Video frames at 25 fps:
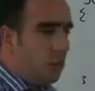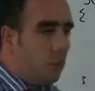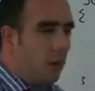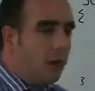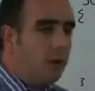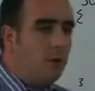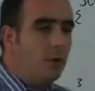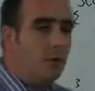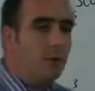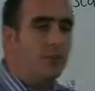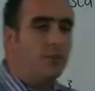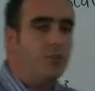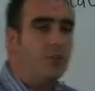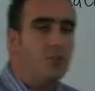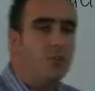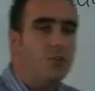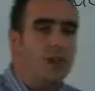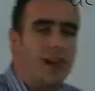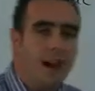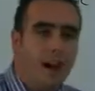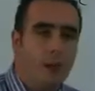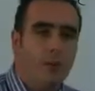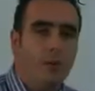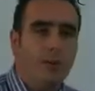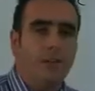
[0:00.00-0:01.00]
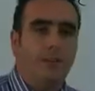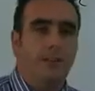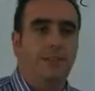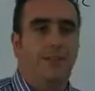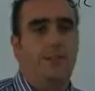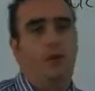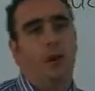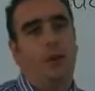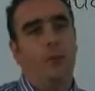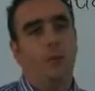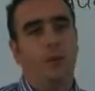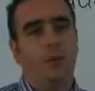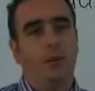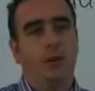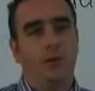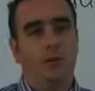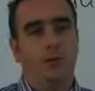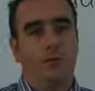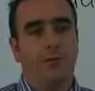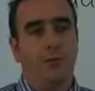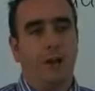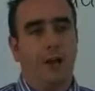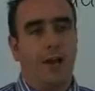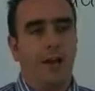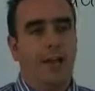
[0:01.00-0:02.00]
what I'm going to do now is I'm going to
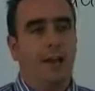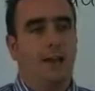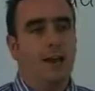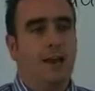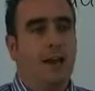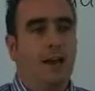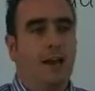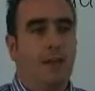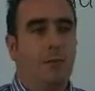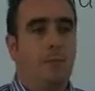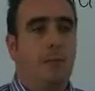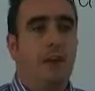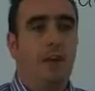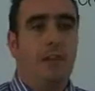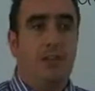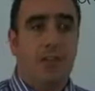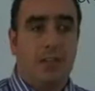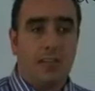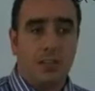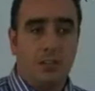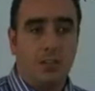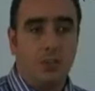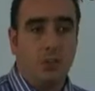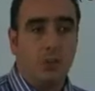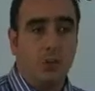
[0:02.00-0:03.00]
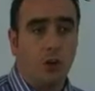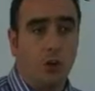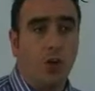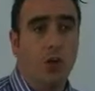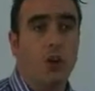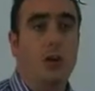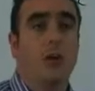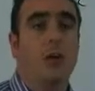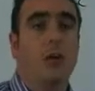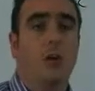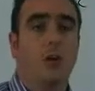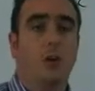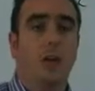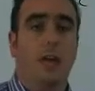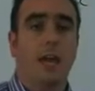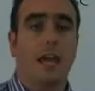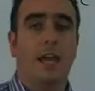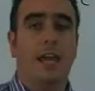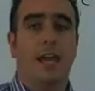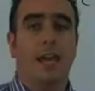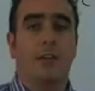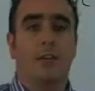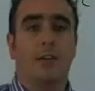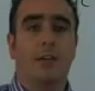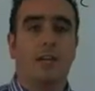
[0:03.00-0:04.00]
define an integer, okay,
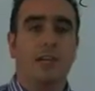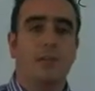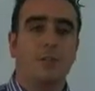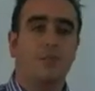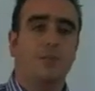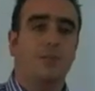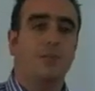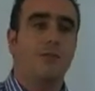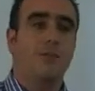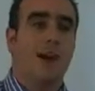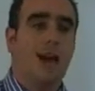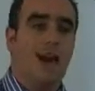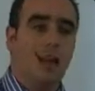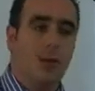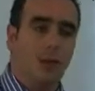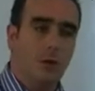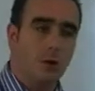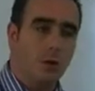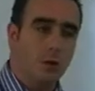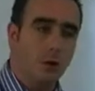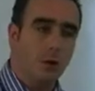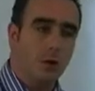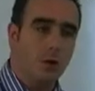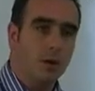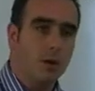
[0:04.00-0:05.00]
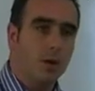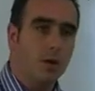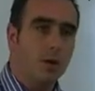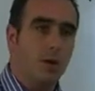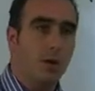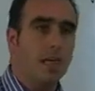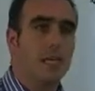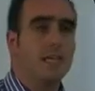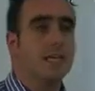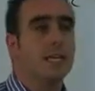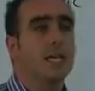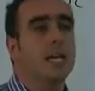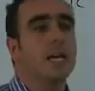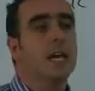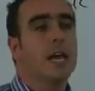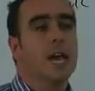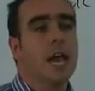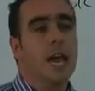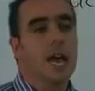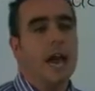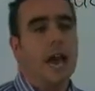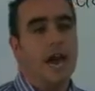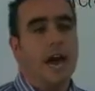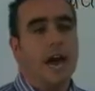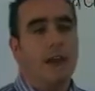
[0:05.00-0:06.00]
and I'm going to give it a value, right?
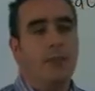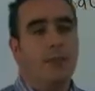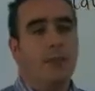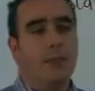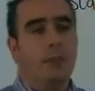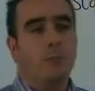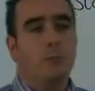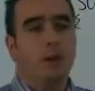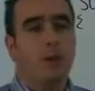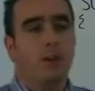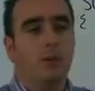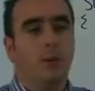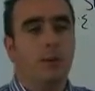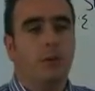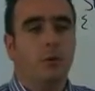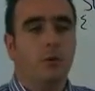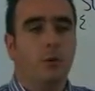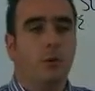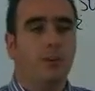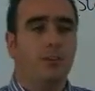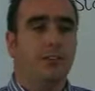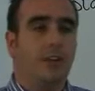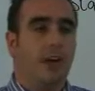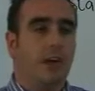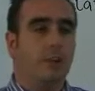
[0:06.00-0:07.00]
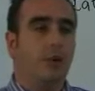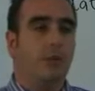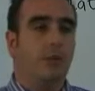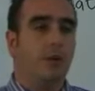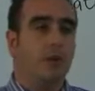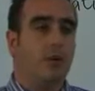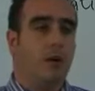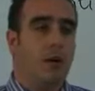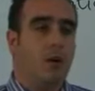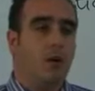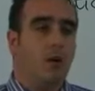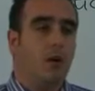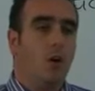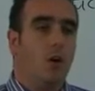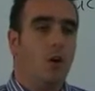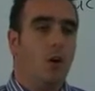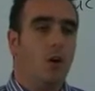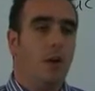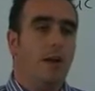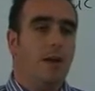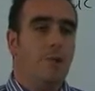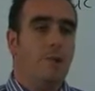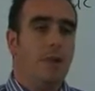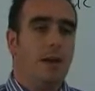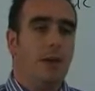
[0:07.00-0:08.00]
And then what I'm going to do is I'm going to
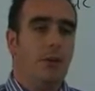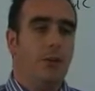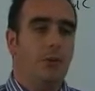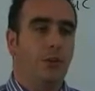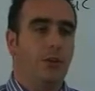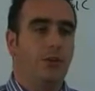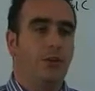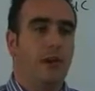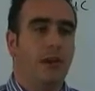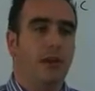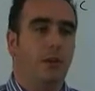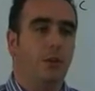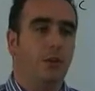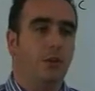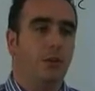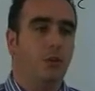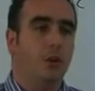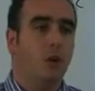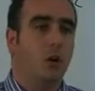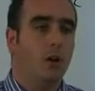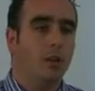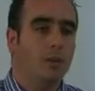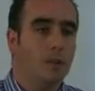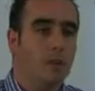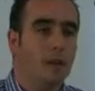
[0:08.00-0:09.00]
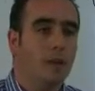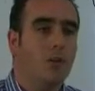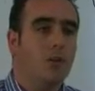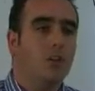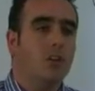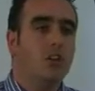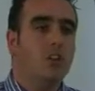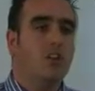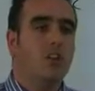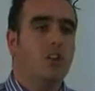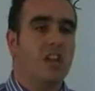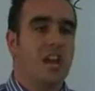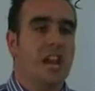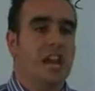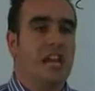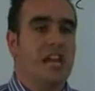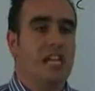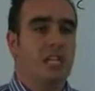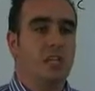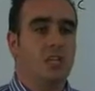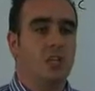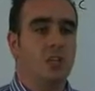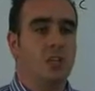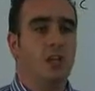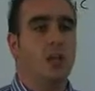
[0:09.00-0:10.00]
call a method, and I'm going to call the method
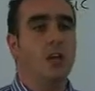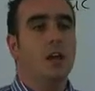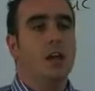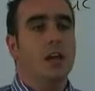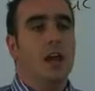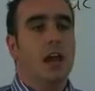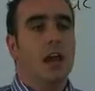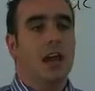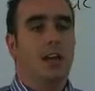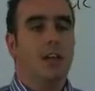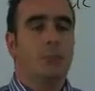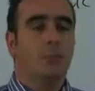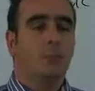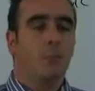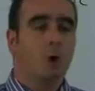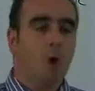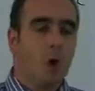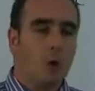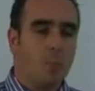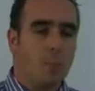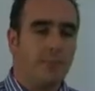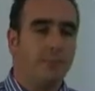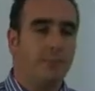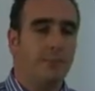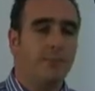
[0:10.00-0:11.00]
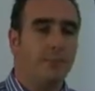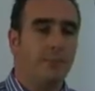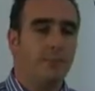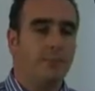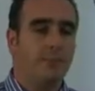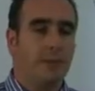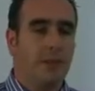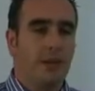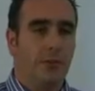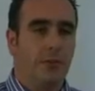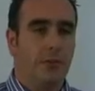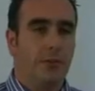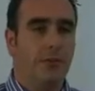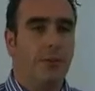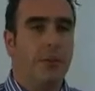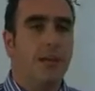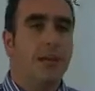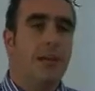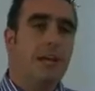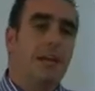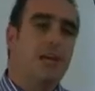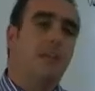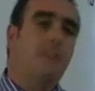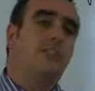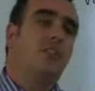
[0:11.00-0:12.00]
change. And the purpose of this method
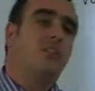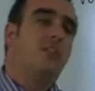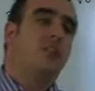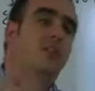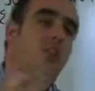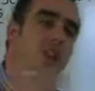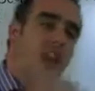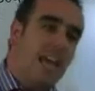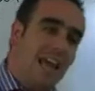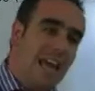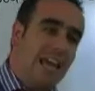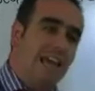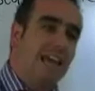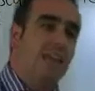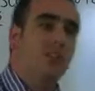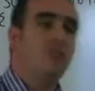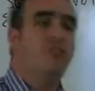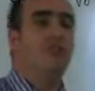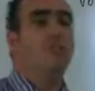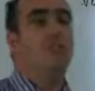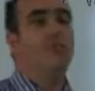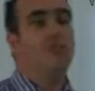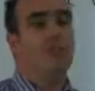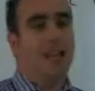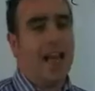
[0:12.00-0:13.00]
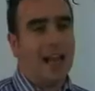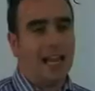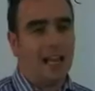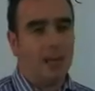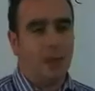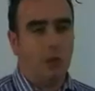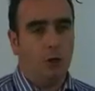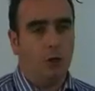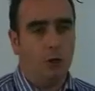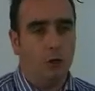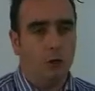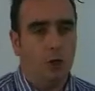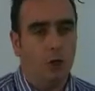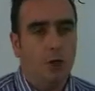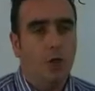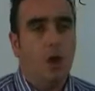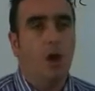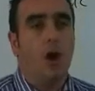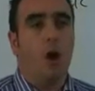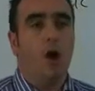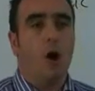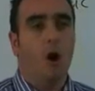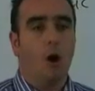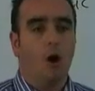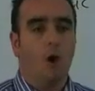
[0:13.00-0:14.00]
is to change the value
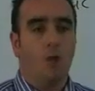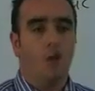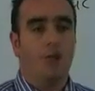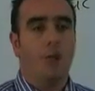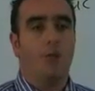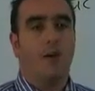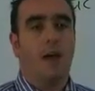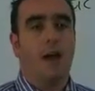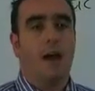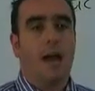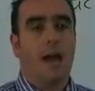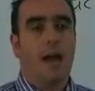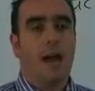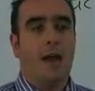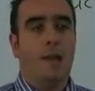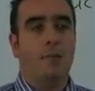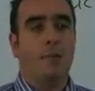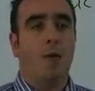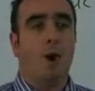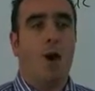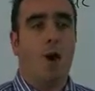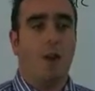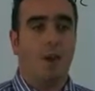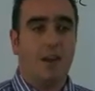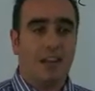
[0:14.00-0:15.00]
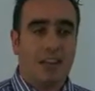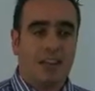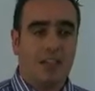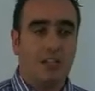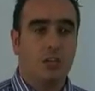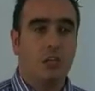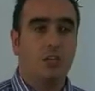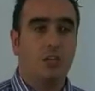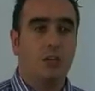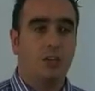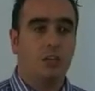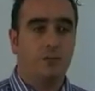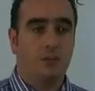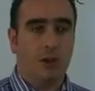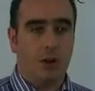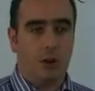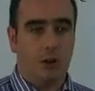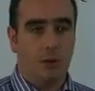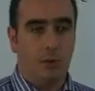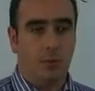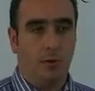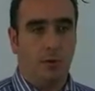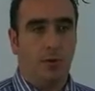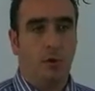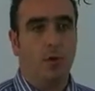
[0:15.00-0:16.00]
of our integer
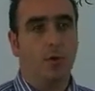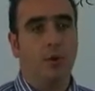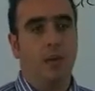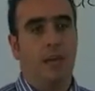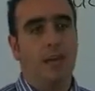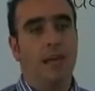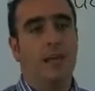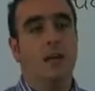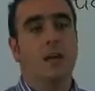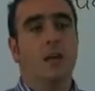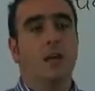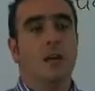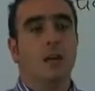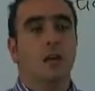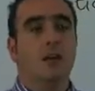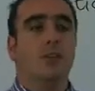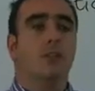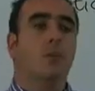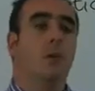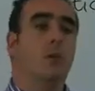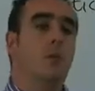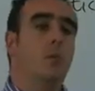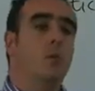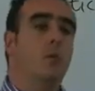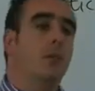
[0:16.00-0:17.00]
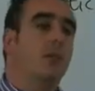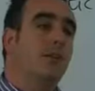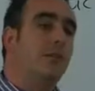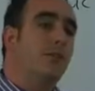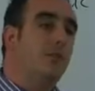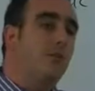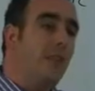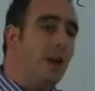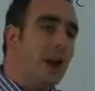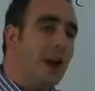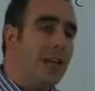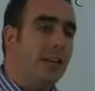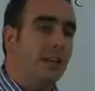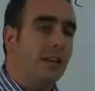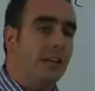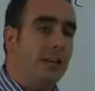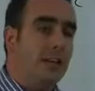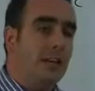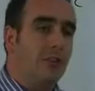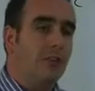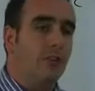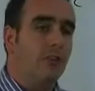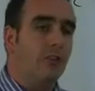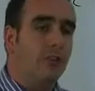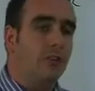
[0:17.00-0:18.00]
variable, okay? So we'll define the
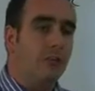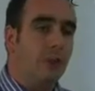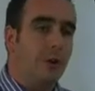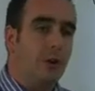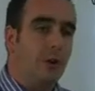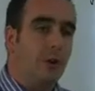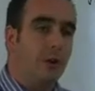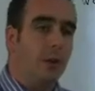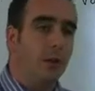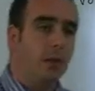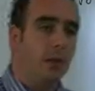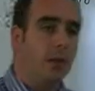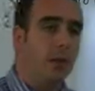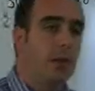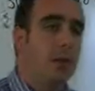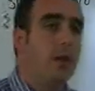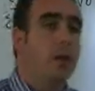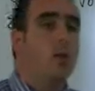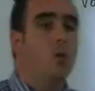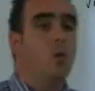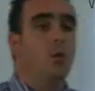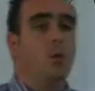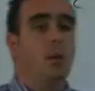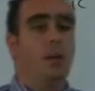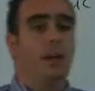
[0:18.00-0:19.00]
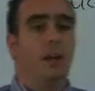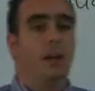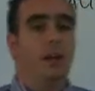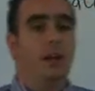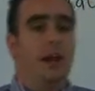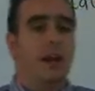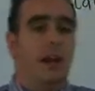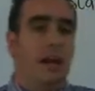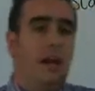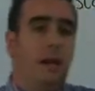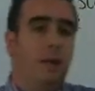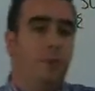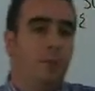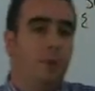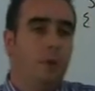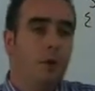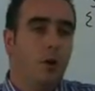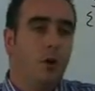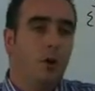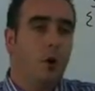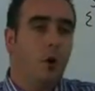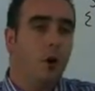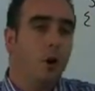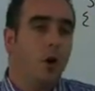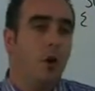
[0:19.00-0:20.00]
integer variable, we'll
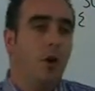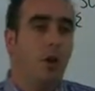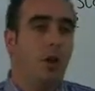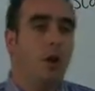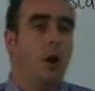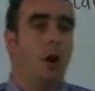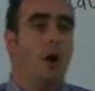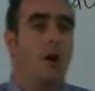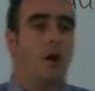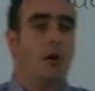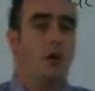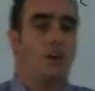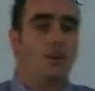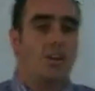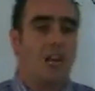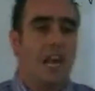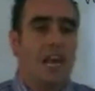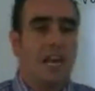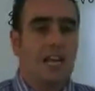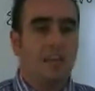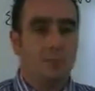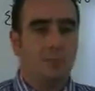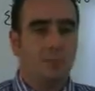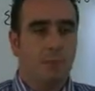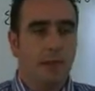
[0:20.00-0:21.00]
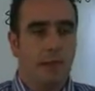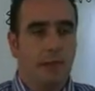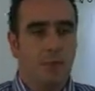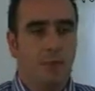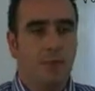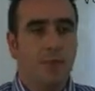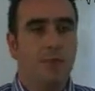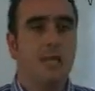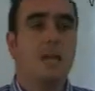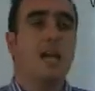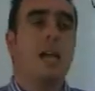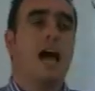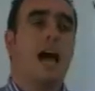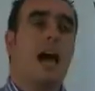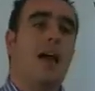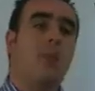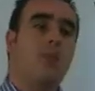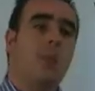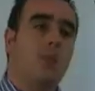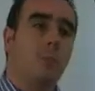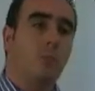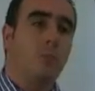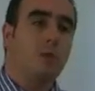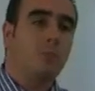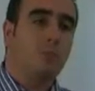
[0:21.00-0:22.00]
call our change method, and
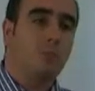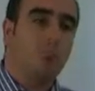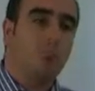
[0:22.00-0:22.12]
then we'll